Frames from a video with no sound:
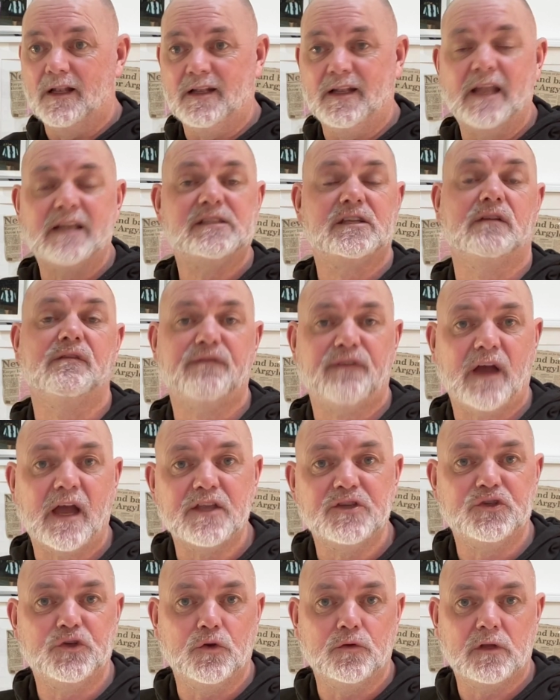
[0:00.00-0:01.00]
literally
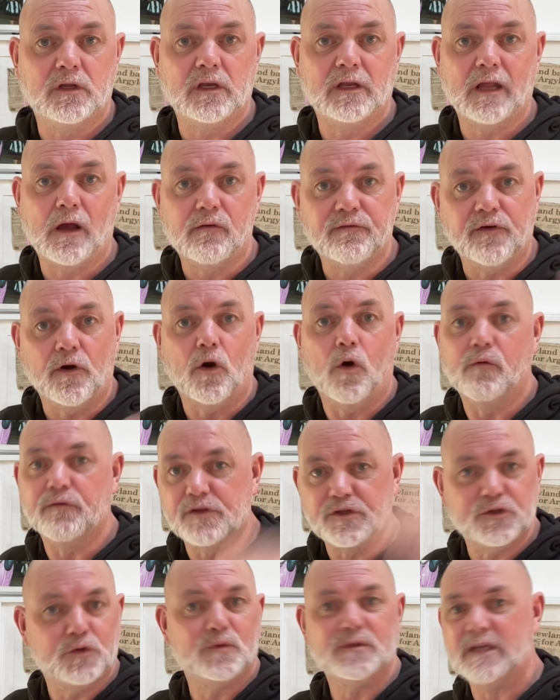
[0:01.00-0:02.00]
fine-tuning it now for over
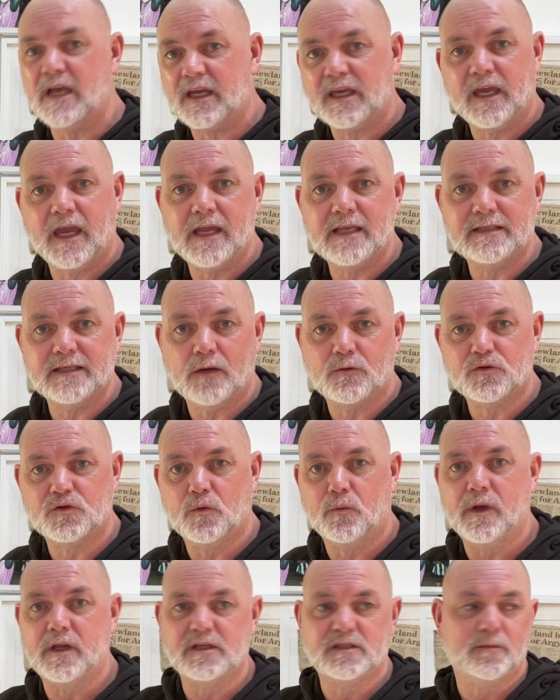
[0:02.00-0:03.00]
2 decades now. So
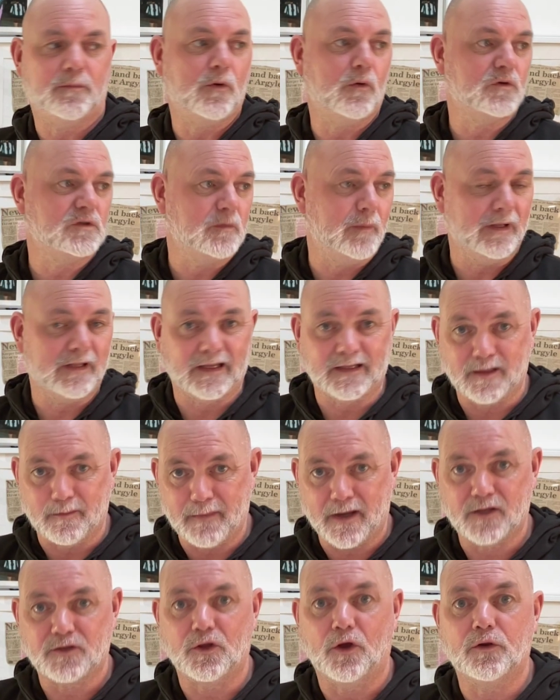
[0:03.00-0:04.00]
we're, I suppose, a bit like the
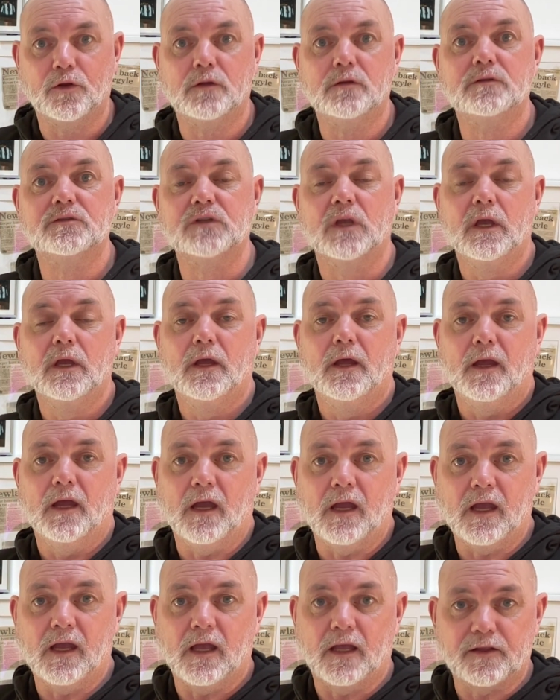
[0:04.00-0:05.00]
McDonald's
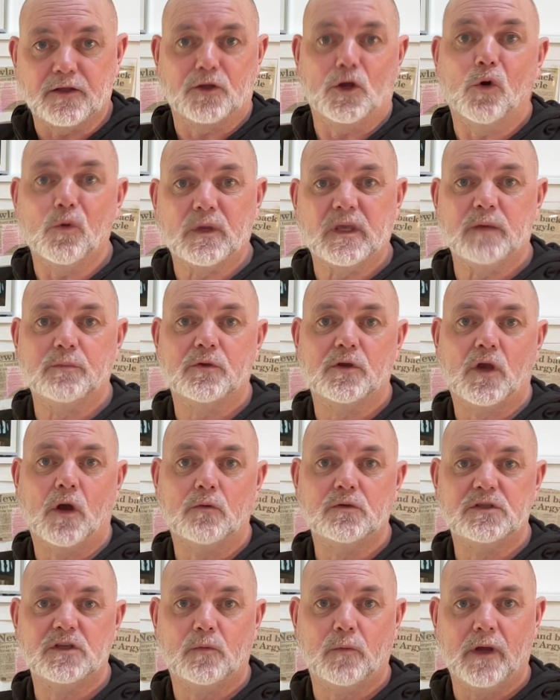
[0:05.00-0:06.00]
of the goalkeeping
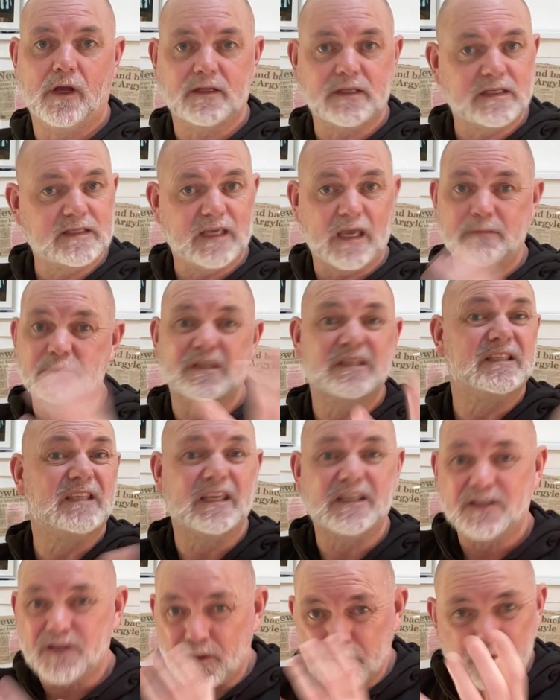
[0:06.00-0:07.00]
coaching world in terms of
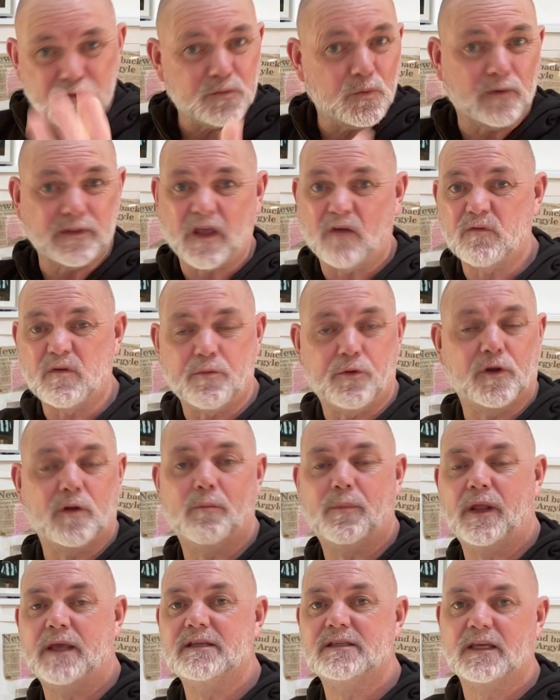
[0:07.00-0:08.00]
systems, what that we put in
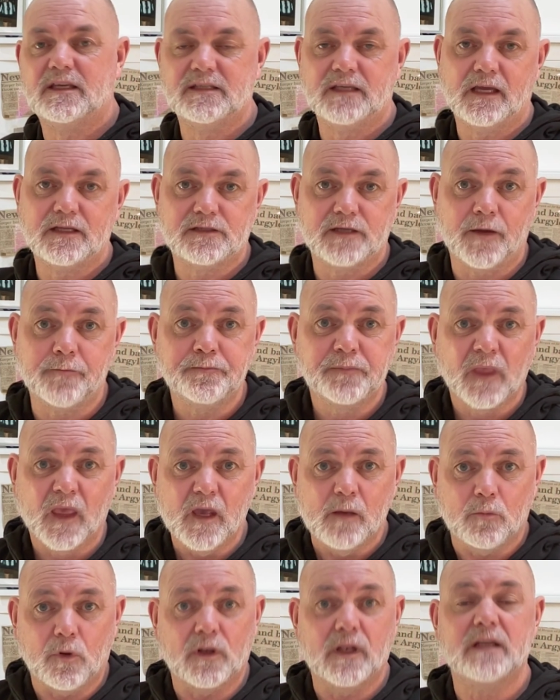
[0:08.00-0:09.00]
place, etc.
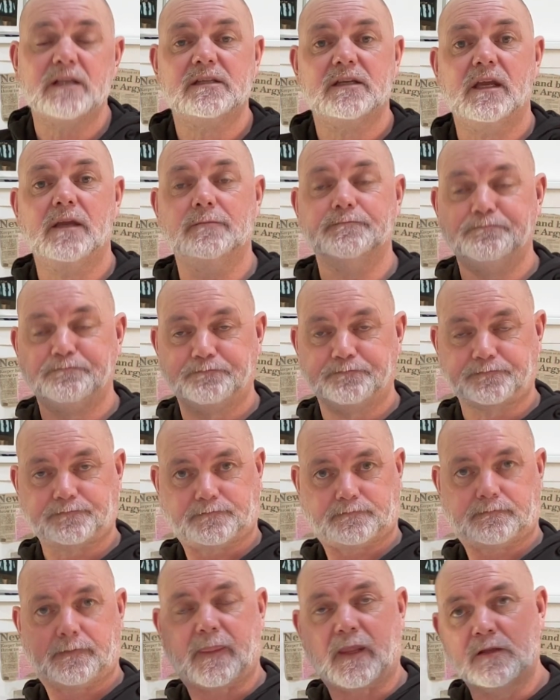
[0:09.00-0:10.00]
But literally,
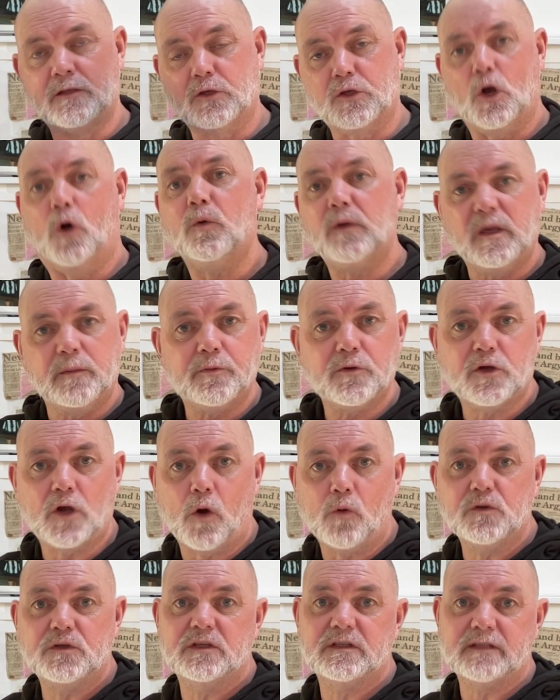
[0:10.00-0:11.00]
the goalkeeping
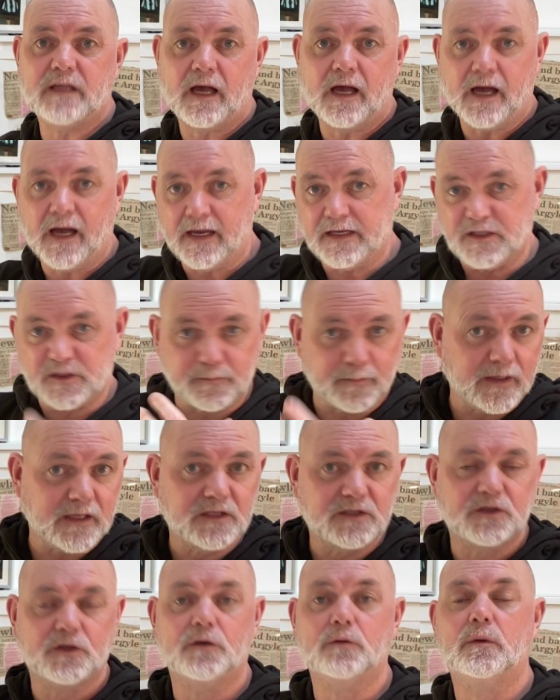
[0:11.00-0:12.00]
coaches that I
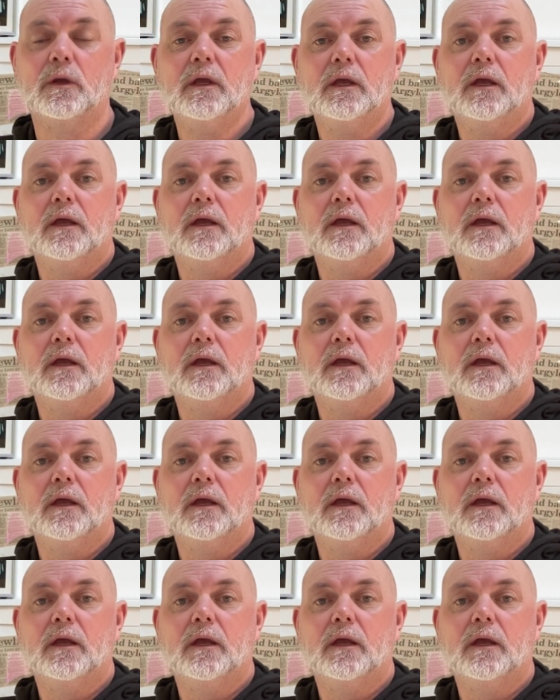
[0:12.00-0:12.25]
speak to,